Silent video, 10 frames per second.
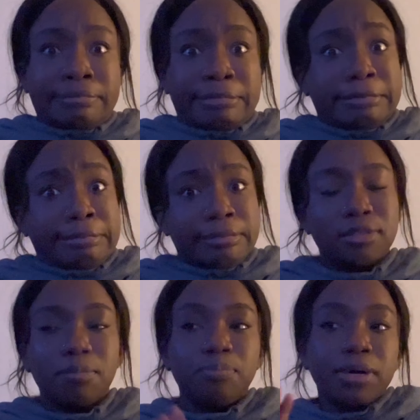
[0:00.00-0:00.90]
Mm.
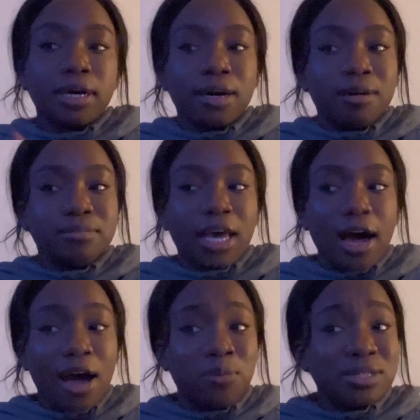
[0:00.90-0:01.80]
But um
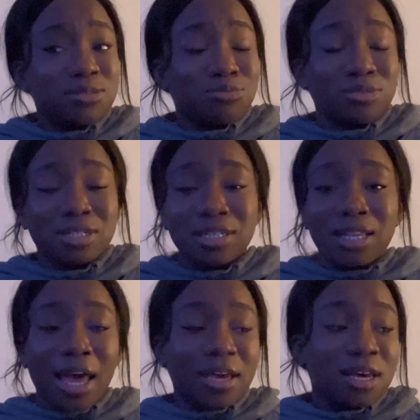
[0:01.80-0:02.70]
yeah, I was really
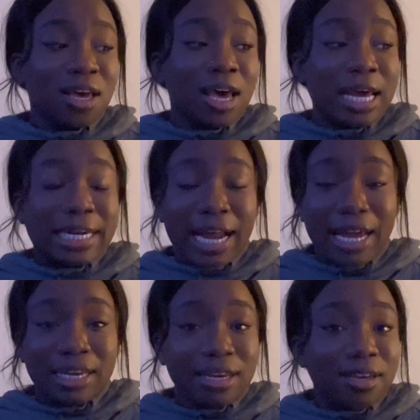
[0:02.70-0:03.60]
like
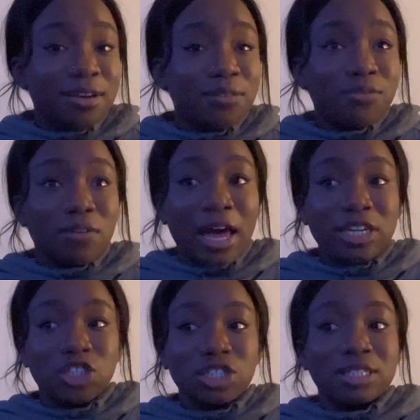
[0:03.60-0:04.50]
naive
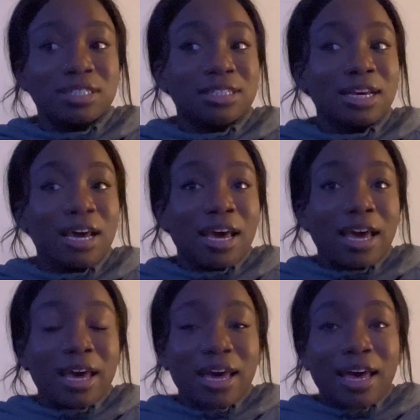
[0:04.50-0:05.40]
and just
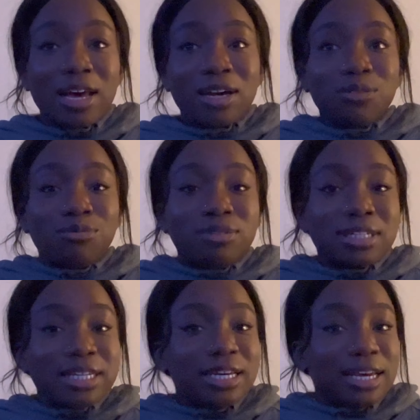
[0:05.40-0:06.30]

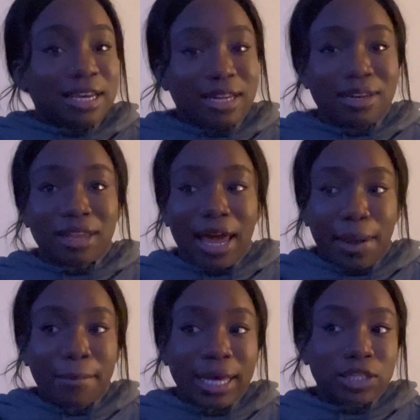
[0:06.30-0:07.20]
really in
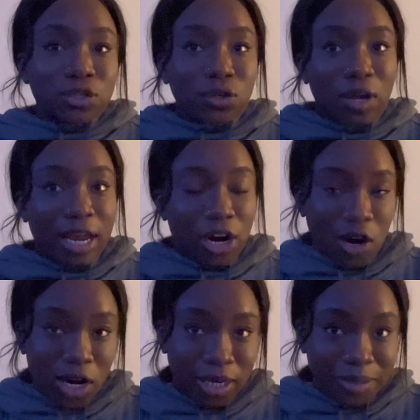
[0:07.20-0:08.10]
like my little
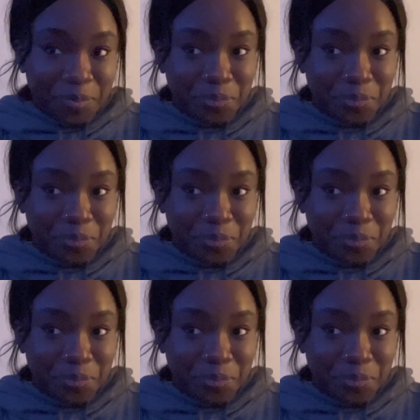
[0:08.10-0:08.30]
era